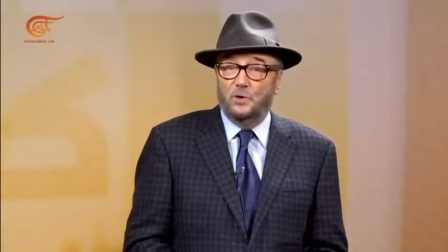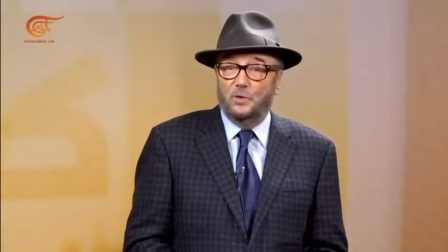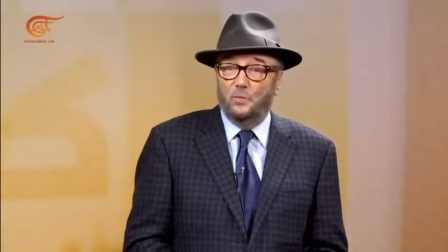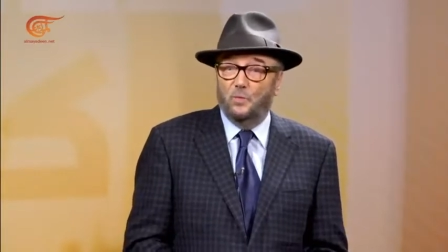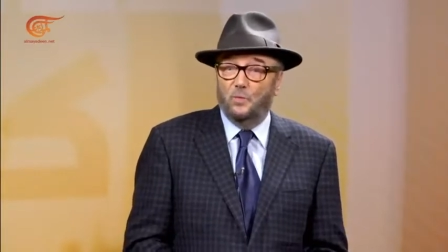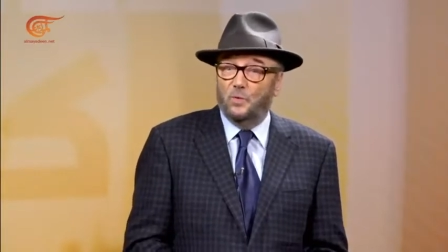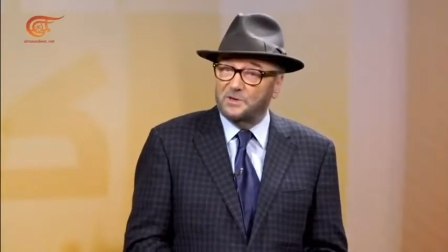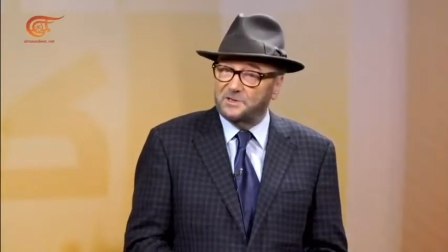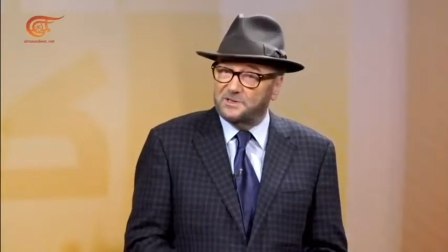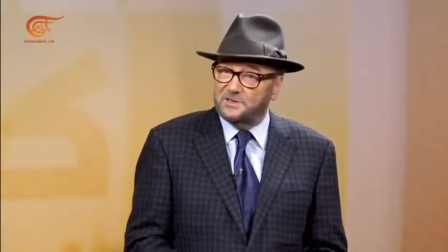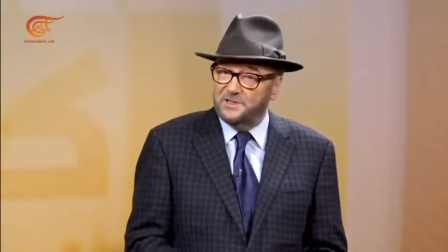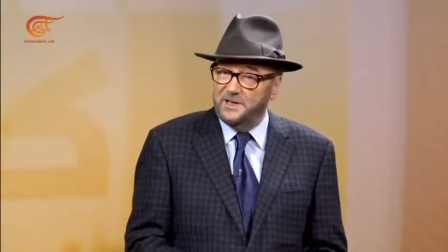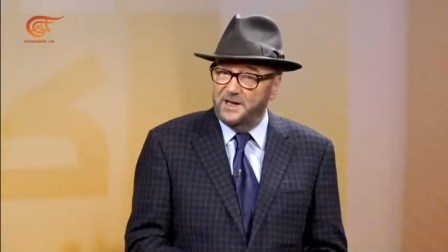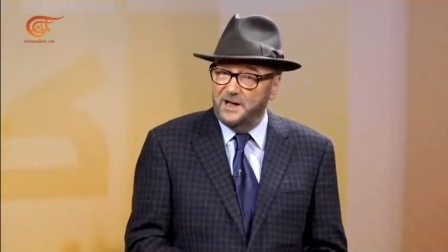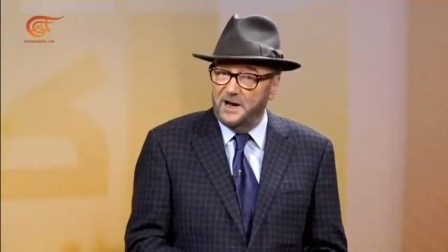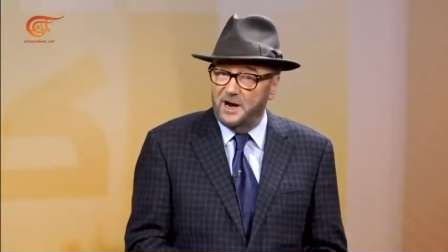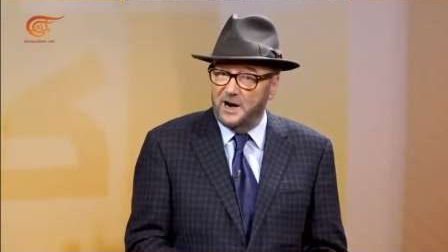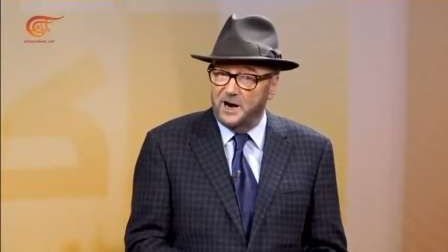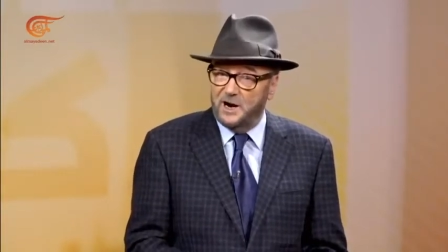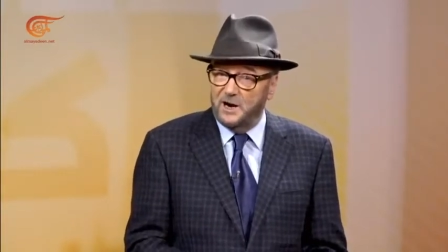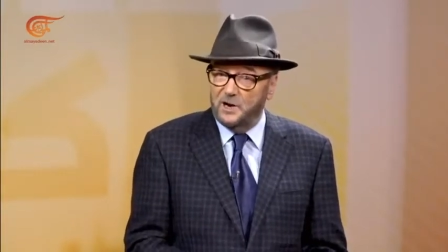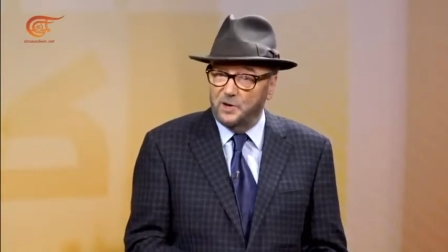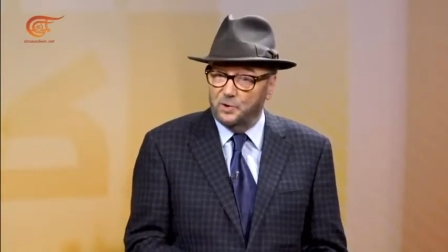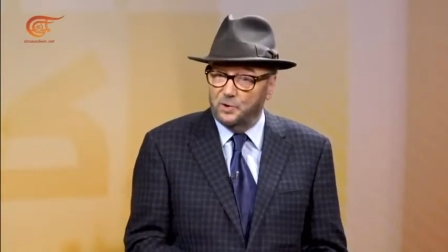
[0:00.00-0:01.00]
was
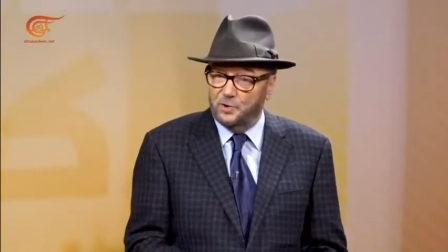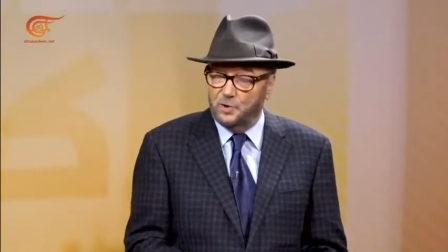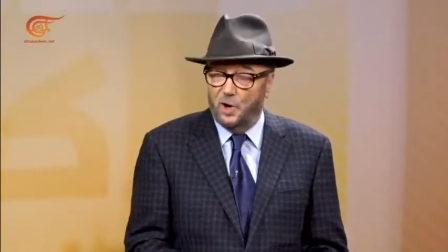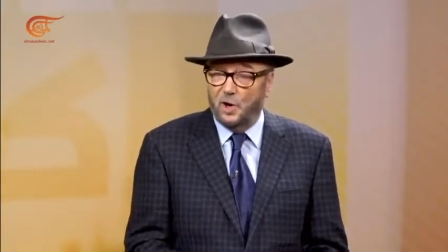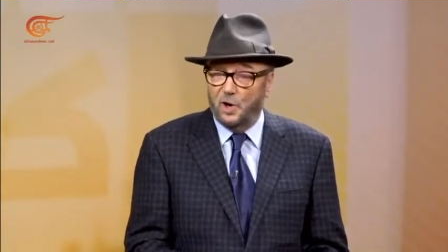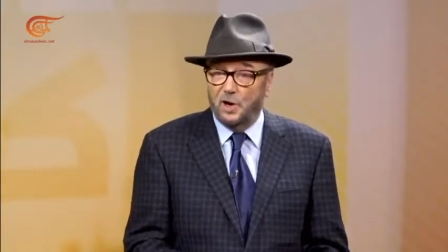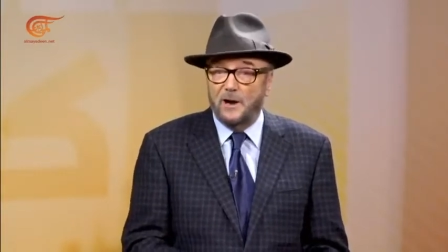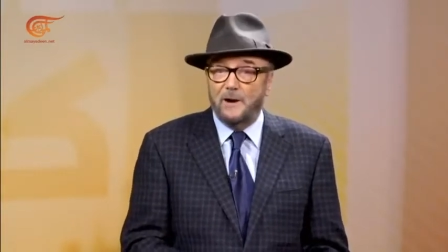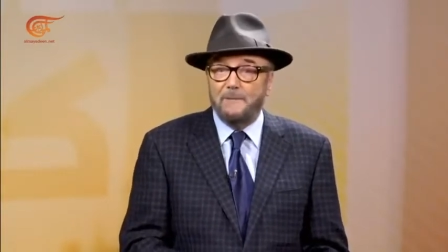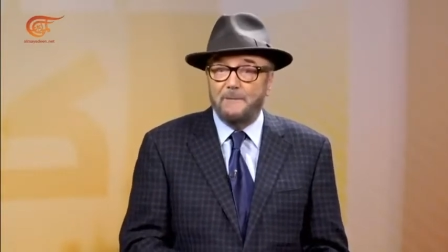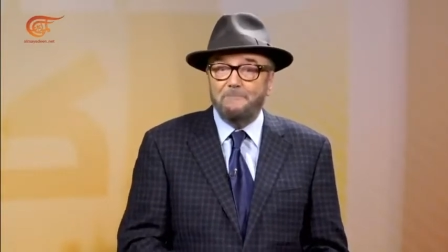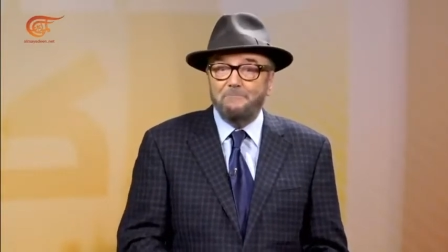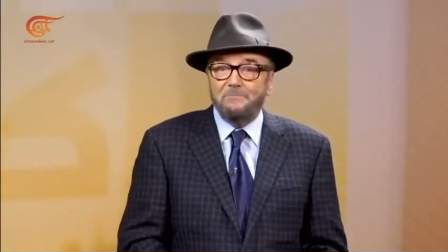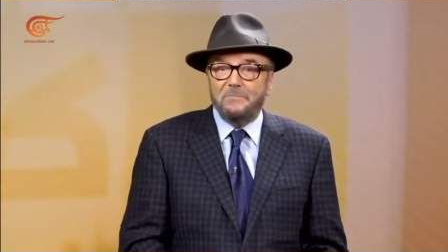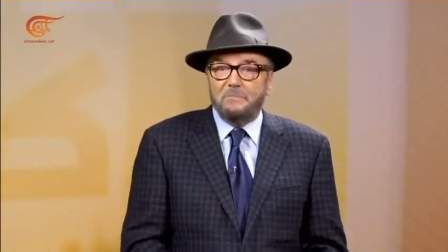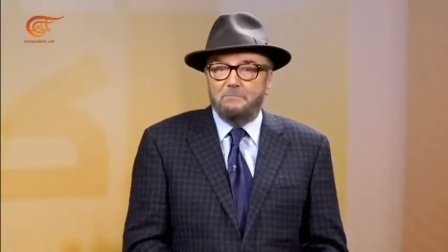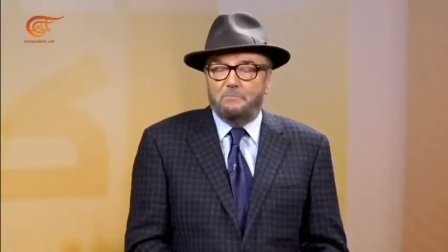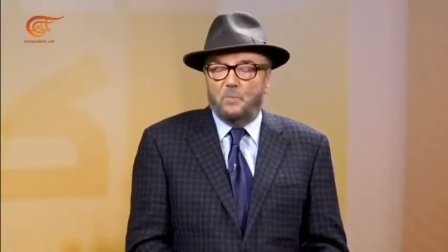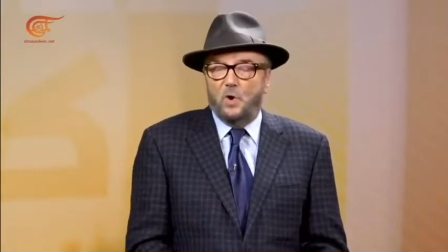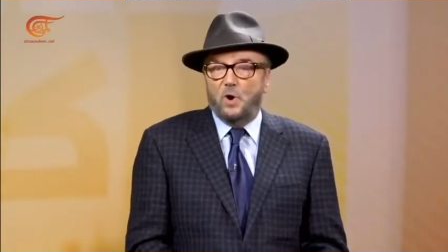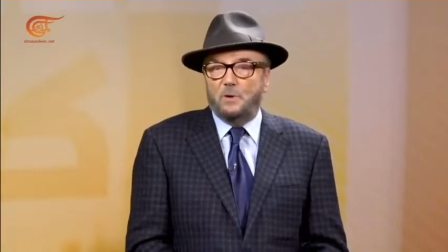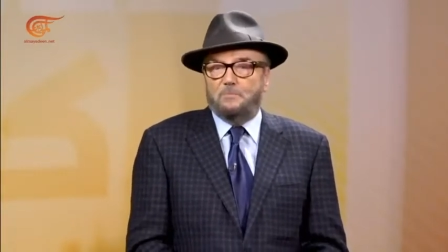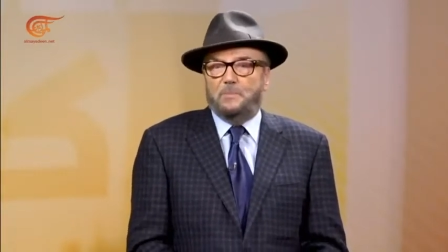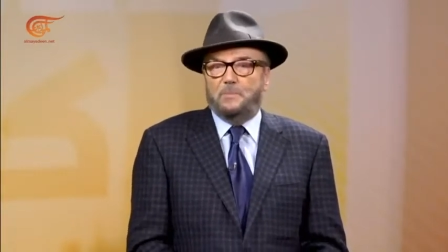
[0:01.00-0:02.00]
their dollar,
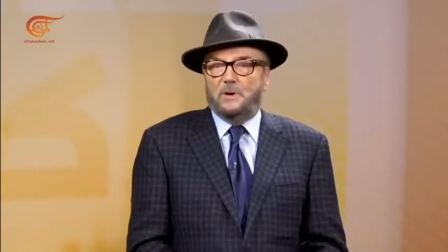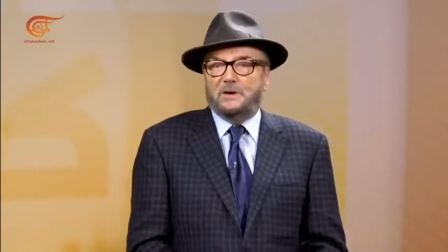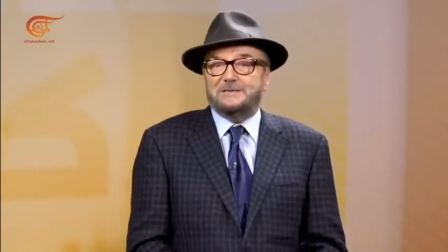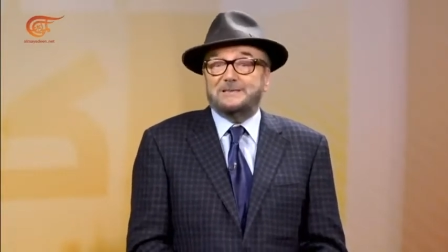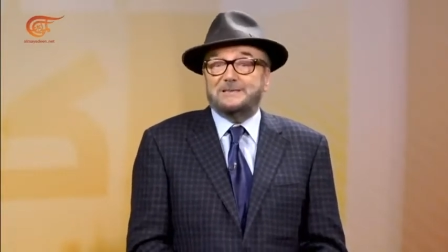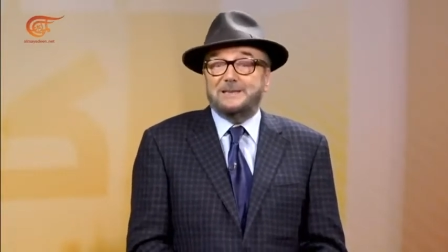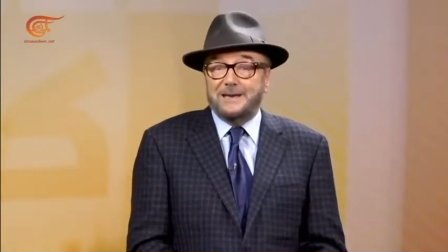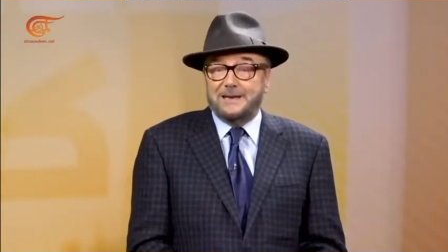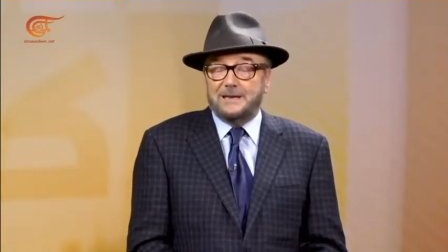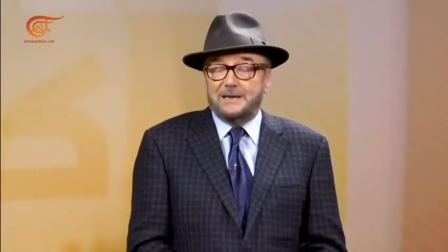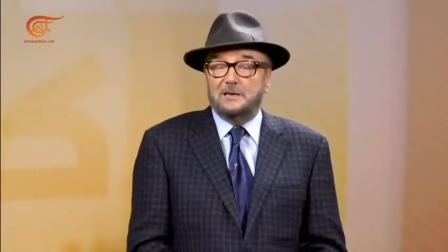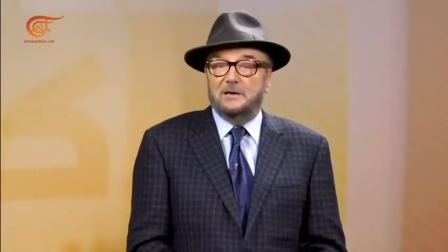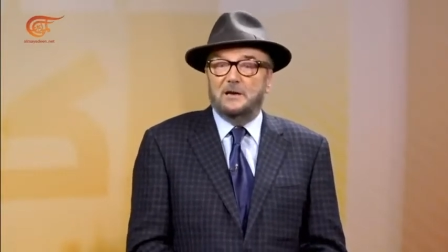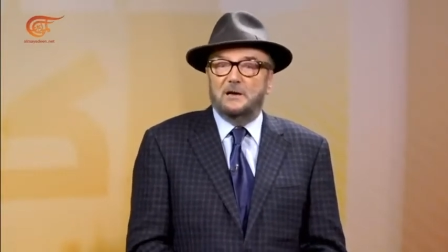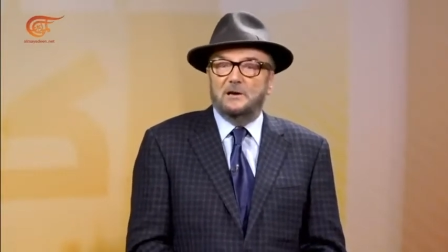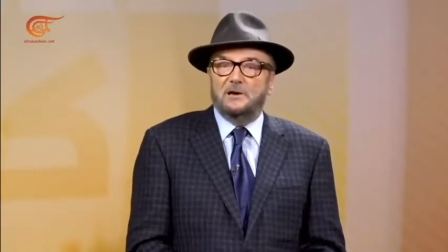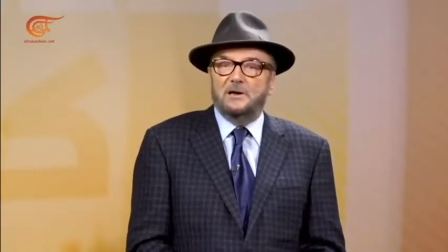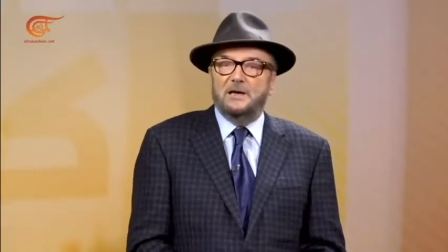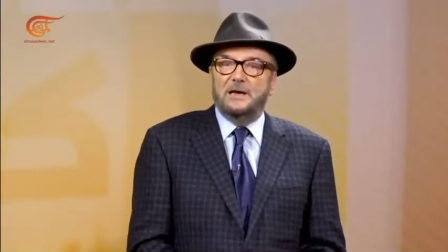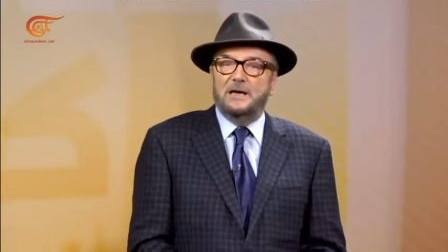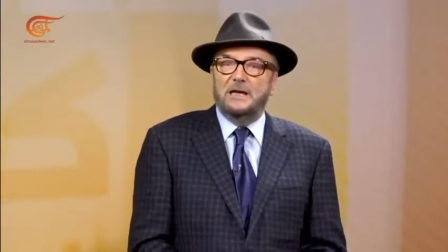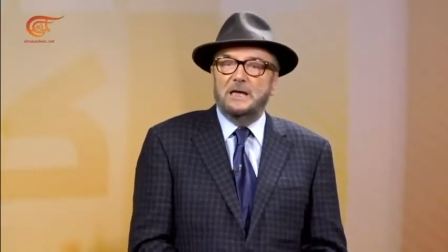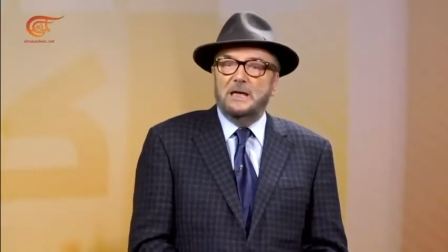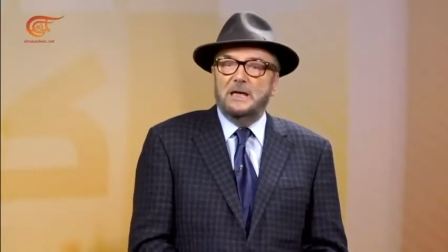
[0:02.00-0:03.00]
more
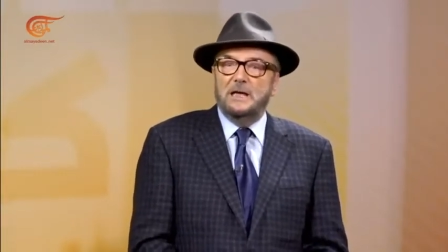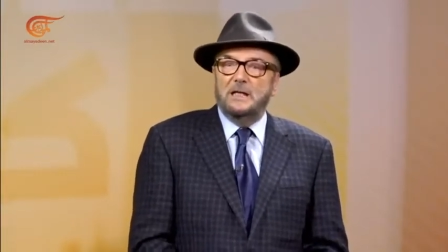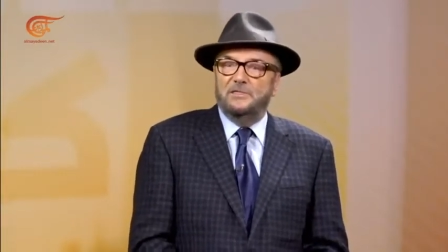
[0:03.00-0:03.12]
particularly